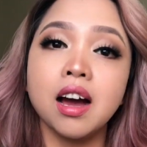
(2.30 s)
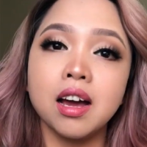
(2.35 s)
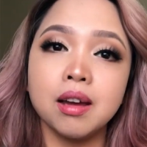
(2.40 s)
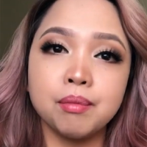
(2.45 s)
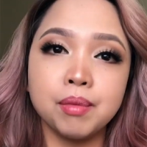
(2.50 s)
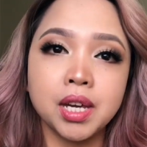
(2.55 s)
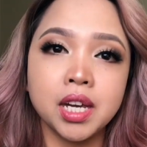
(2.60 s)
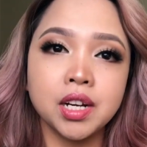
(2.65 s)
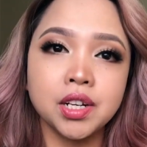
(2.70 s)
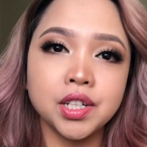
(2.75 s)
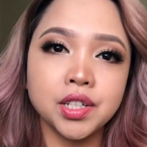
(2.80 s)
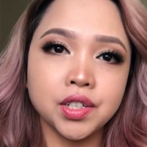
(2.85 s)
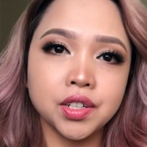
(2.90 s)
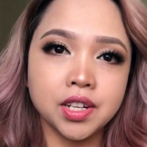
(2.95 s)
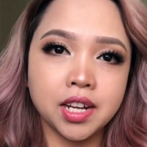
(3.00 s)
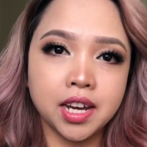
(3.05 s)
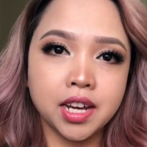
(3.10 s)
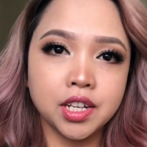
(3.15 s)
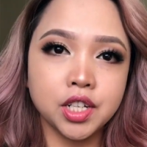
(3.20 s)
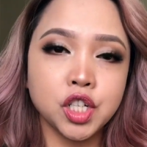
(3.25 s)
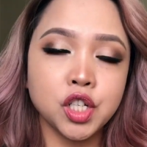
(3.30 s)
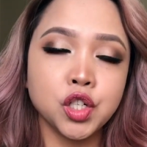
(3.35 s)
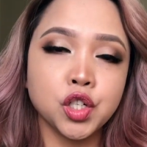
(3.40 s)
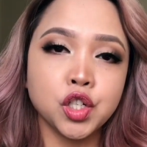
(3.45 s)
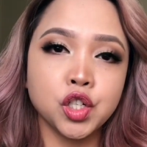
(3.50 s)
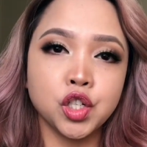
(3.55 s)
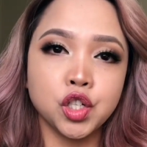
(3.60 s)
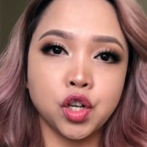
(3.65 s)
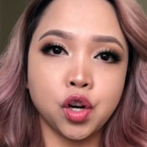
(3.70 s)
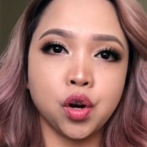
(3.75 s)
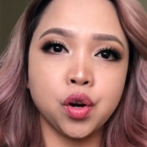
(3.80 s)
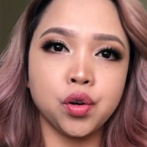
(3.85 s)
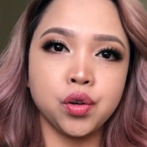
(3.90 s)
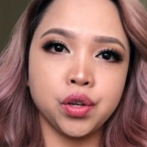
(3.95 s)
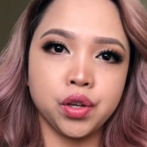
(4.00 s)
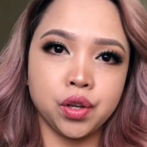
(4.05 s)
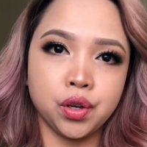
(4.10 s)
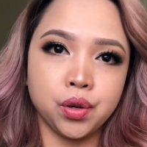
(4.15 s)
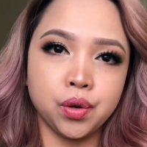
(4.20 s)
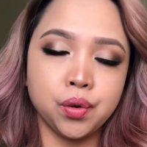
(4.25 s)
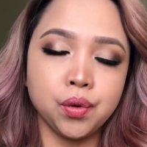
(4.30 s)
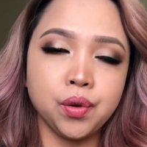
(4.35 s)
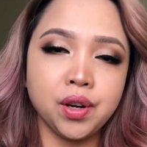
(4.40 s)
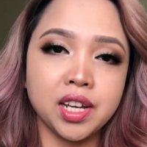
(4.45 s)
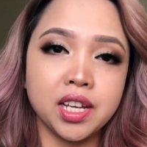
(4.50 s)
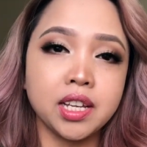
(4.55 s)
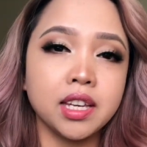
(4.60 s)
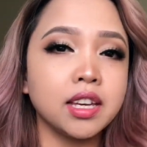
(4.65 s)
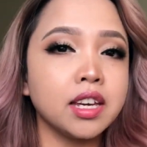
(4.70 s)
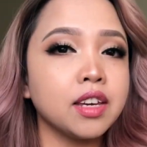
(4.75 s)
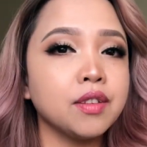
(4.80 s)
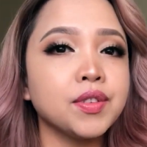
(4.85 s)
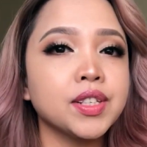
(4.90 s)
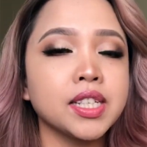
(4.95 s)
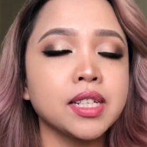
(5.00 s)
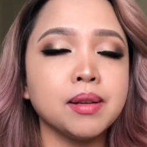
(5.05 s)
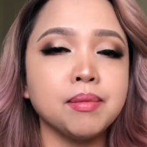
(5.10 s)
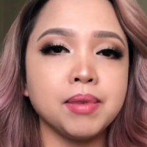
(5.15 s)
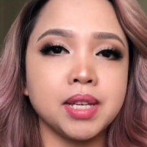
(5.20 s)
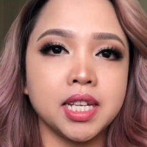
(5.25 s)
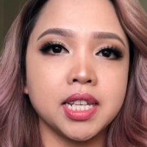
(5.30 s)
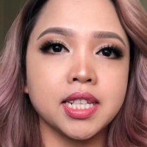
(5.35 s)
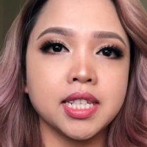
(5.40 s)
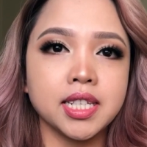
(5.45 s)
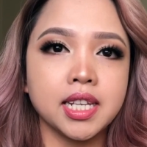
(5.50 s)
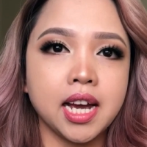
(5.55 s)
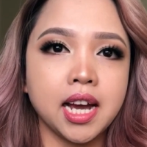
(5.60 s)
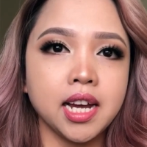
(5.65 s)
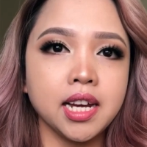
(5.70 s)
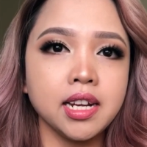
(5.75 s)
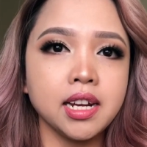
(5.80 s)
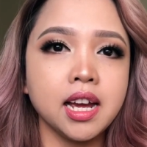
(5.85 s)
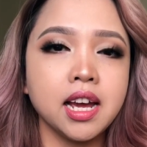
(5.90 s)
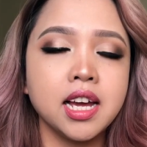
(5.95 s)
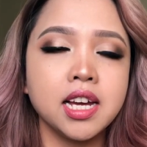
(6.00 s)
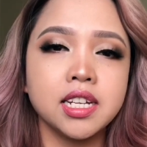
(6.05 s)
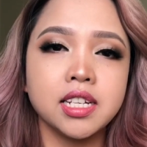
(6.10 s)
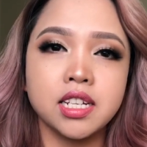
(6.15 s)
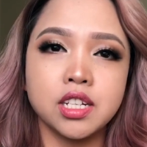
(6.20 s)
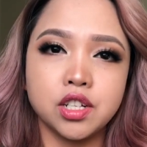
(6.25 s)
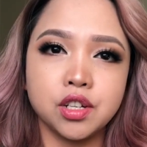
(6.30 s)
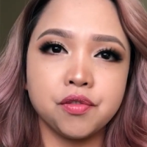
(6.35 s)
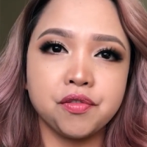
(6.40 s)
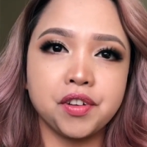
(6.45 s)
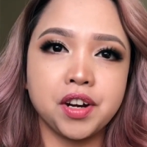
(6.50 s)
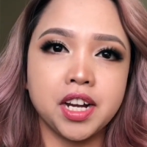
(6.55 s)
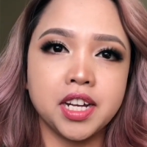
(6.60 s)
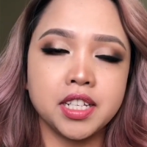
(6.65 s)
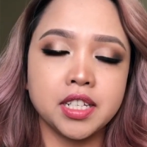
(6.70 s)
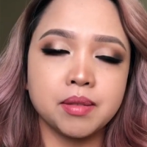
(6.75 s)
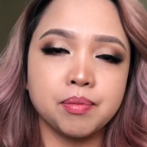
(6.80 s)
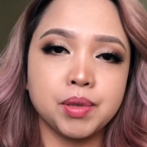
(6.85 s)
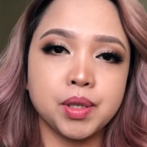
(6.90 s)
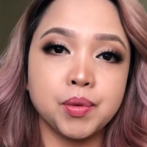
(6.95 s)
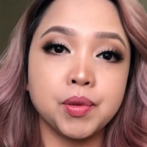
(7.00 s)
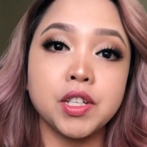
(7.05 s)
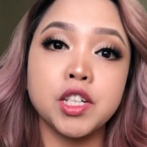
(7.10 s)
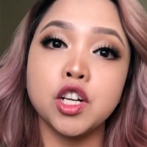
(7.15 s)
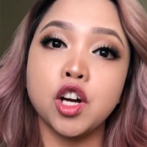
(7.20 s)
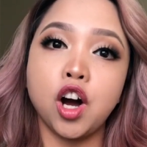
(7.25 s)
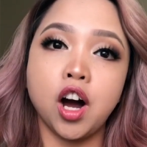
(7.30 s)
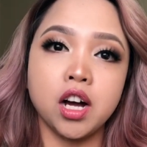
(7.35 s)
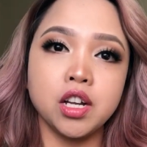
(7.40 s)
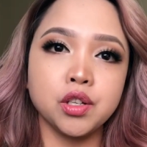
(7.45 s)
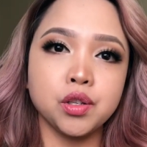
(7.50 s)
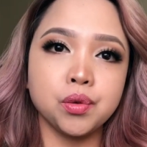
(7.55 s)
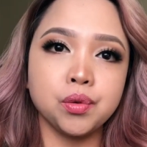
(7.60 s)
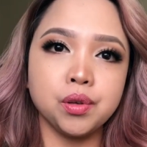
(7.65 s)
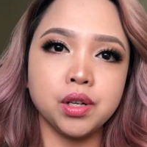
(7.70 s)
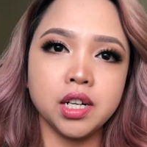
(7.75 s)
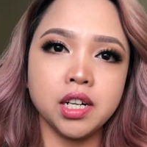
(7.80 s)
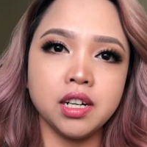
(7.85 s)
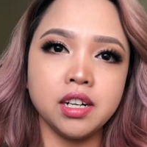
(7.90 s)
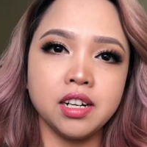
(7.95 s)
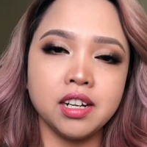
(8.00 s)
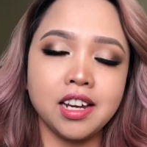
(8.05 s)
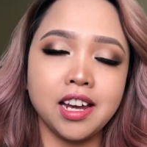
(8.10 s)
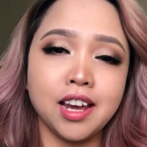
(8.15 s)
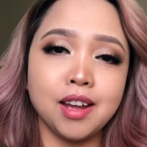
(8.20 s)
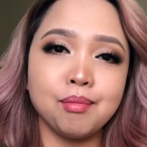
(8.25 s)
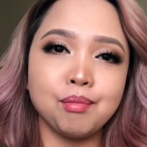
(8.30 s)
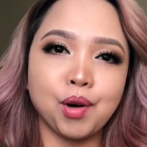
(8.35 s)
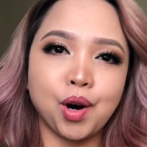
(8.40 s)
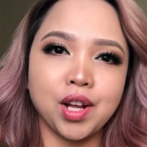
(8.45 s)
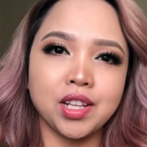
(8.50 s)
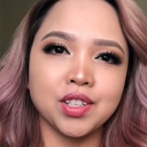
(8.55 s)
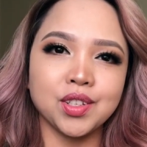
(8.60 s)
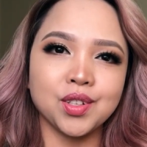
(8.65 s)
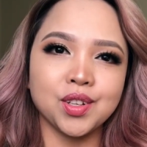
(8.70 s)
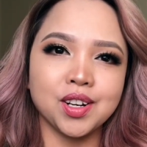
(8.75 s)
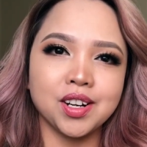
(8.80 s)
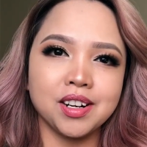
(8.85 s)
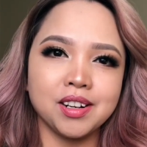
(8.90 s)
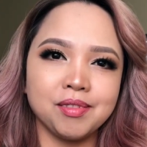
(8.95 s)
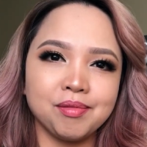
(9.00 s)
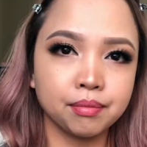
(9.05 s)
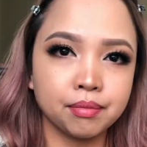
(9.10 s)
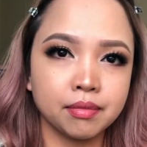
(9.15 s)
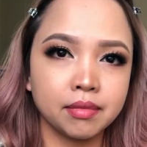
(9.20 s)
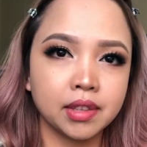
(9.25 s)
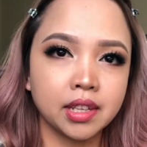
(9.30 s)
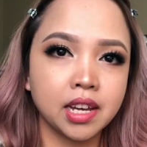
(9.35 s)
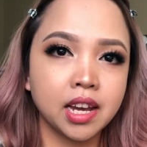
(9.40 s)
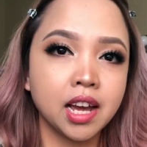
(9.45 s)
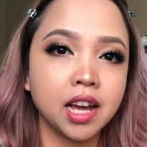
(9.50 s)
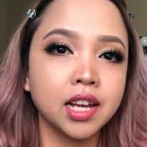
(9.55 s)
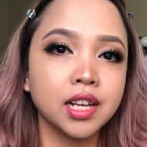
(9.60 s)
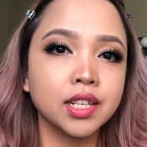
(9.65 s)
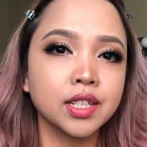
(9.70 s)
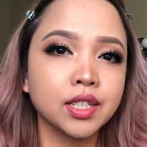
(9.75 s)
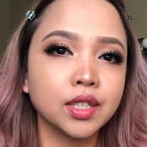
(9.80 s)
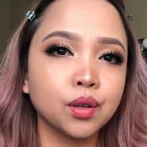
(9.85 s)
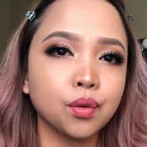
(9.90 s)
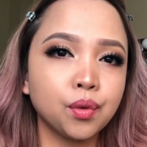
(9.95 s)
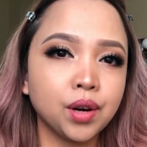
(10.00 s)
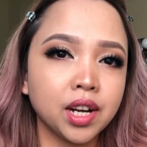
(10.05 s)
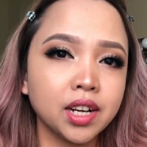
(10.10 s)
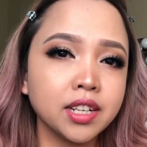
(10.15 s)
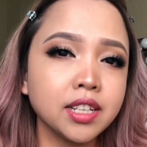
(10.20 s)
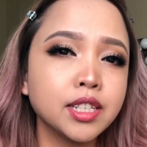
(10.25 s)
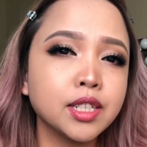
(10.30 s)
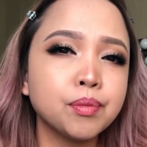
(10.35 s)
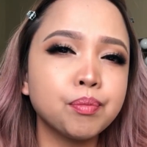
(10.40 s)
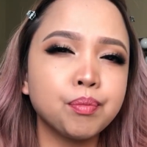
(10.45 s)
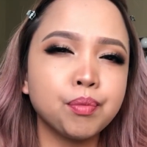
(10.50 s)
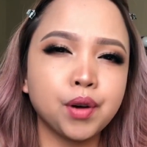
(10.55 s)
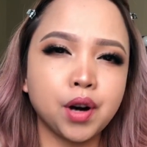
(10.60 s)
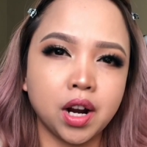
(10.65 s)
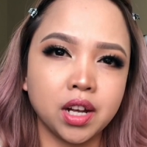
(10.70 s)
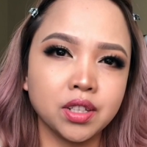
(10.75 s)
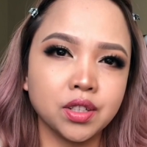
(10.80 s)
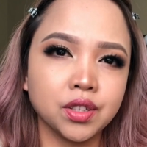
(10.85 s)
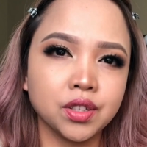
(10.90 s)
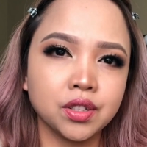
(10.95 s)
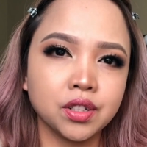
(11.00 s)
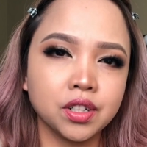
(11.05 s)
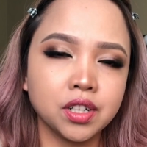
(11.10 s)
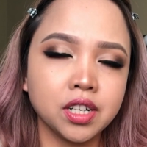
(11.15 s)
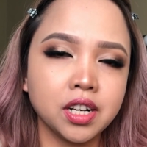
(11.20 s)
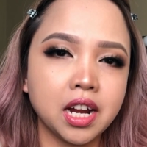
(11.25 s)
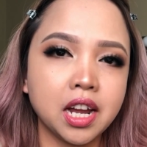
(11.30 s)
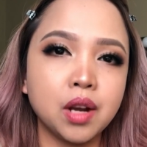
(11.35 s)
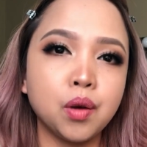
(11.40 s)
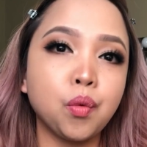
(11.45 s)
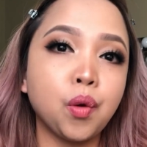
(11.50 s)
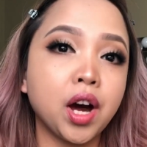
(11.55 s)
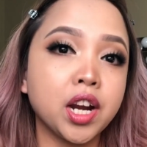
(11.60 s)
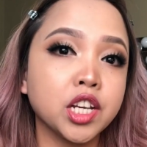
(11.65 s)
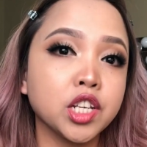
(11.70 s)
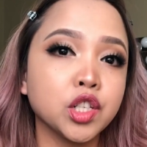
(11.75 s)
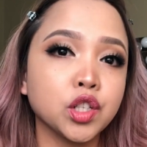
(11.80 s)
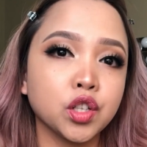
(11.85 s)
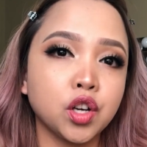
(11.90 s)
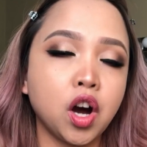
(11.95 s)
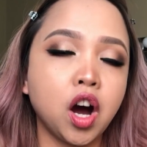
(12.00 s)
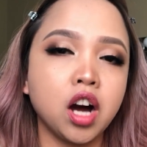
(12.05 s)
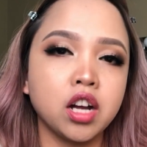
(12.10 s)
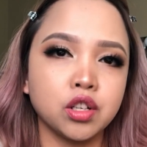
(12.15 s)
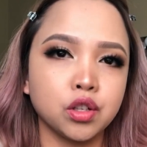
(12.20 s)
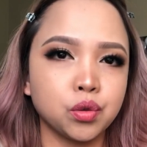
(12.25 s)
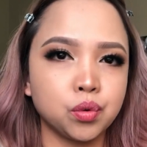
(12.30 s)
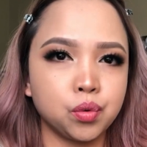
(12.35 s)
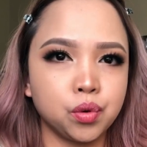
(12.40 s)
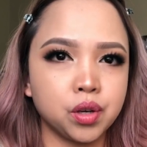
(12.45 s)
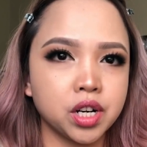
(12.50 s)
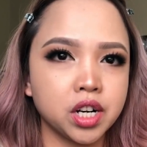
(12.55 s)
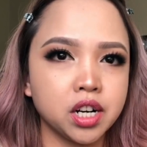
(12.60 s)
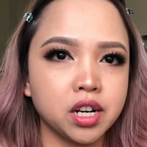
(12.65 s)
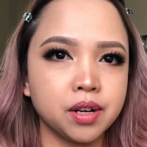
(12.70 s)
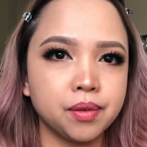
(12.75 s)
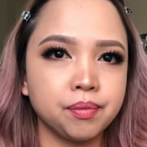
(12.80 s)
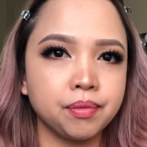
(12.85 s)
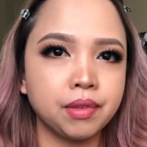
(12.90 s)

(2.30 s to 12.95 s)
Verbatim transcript: I'm here today to show you and give some insight the difference between contour and bronzer. So what is bronzer and what is contour?